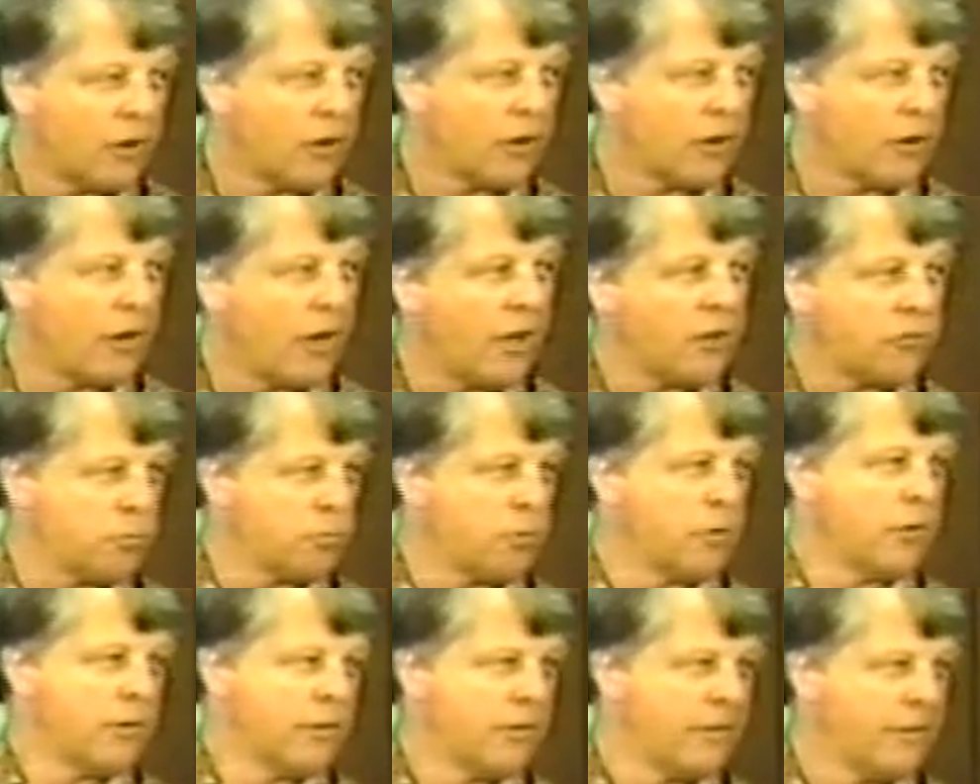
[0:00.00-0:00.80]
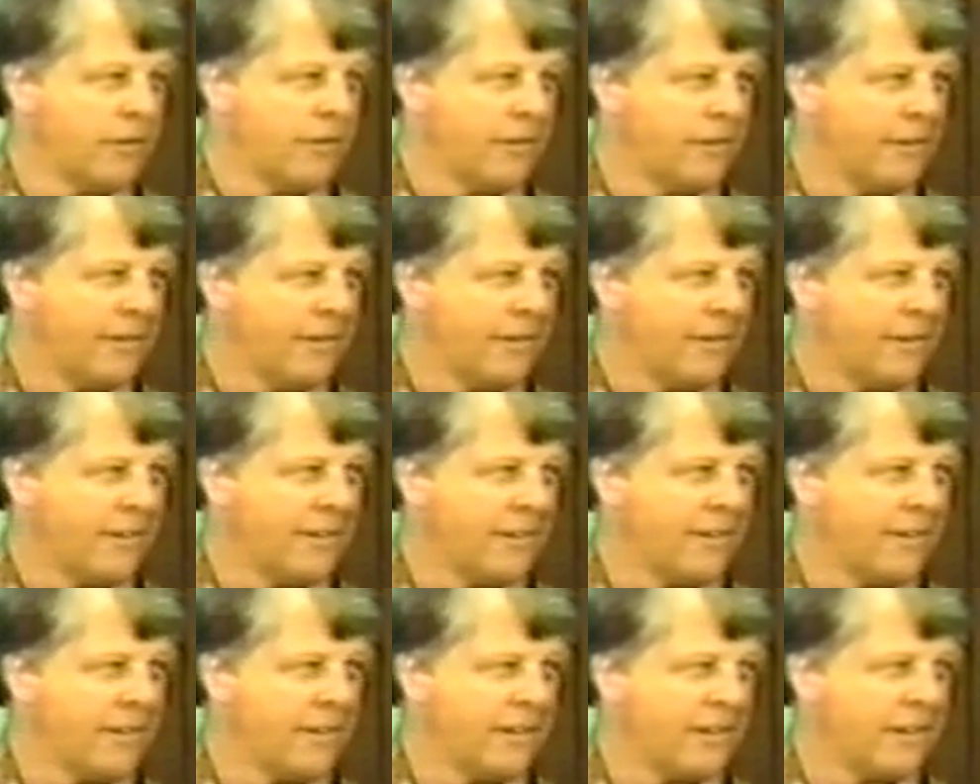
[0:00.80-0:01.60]
gospel
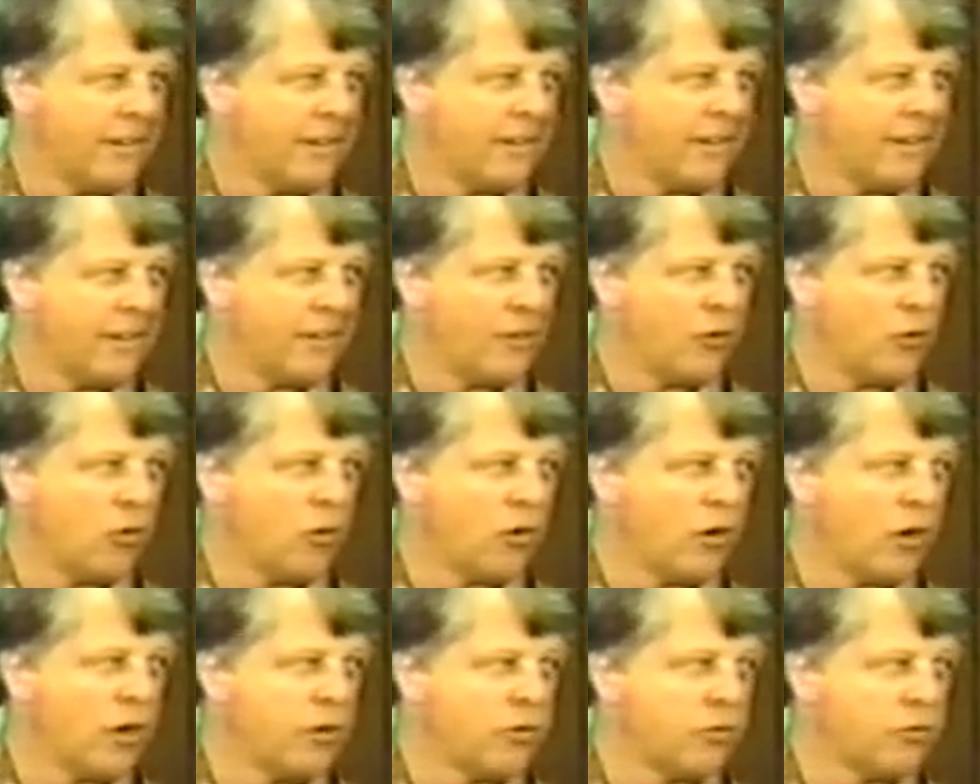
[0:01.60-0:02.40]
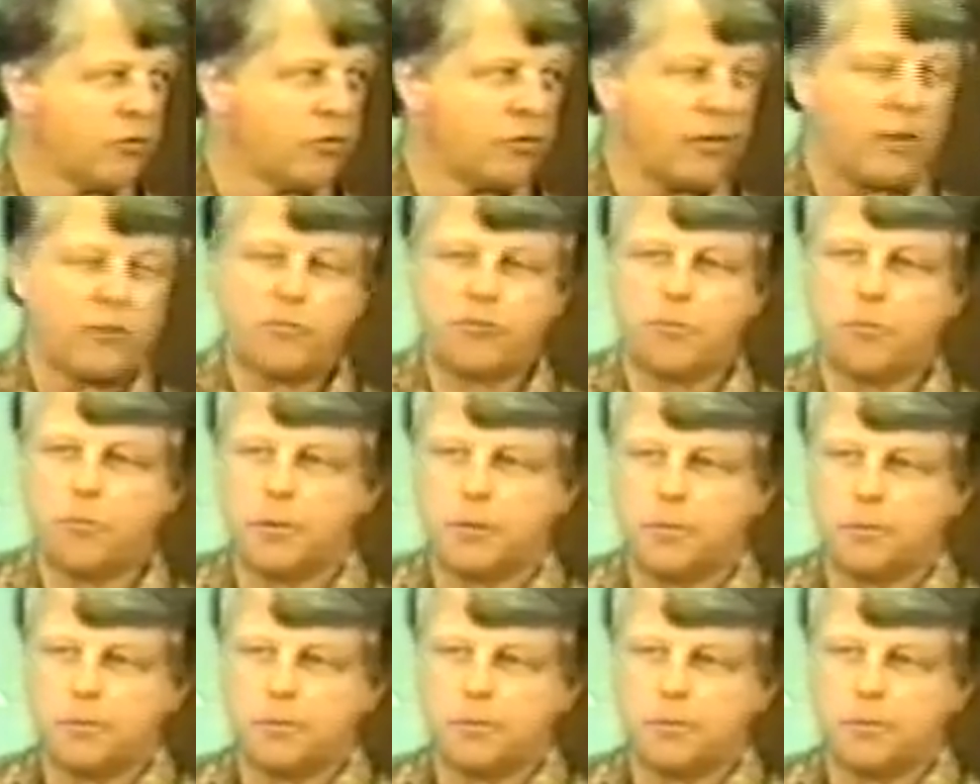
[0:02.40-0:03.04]
or our New Testament.